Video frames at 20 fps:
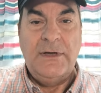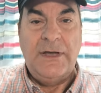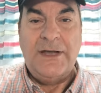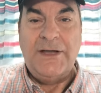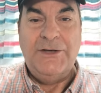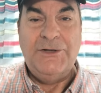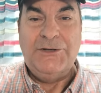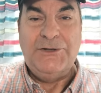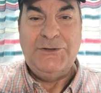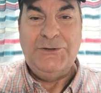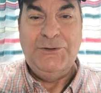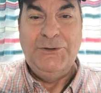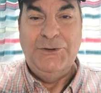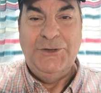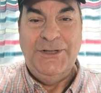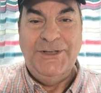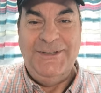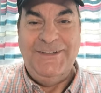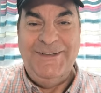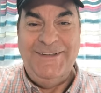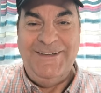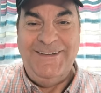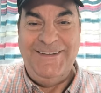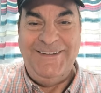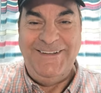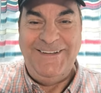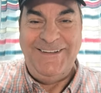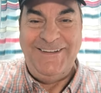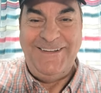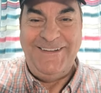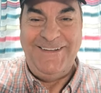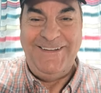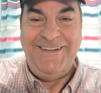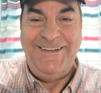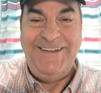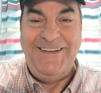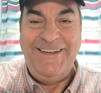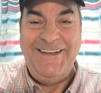I couldn't do it.